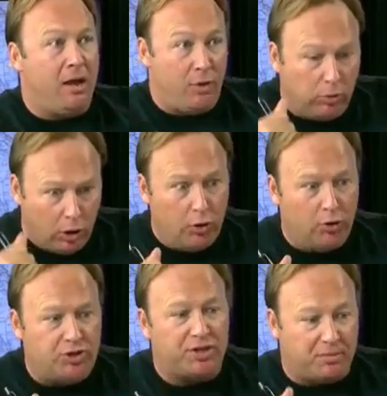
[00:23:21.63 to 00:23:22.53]
And if you
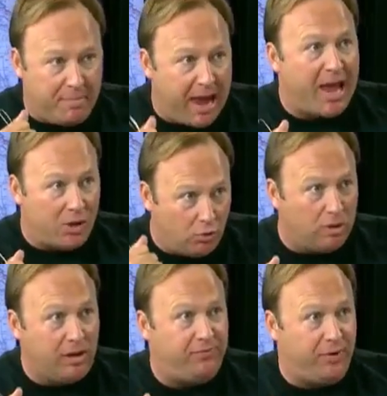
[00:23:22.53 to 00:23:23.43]
lose as a man, you
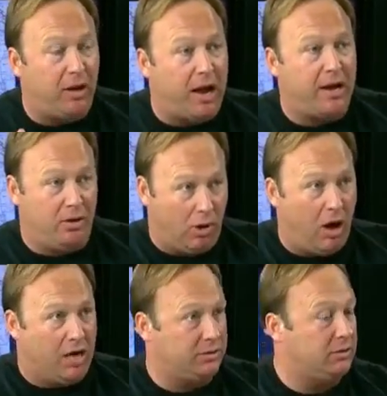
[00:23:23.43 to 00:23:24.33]
really feel like you
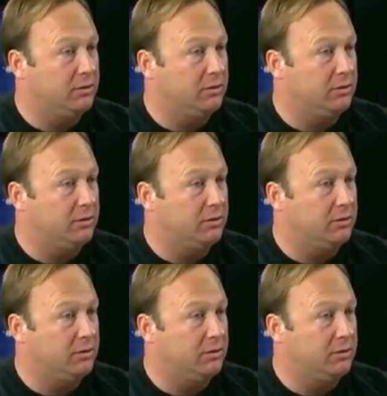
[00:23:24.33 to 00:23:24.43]
lost.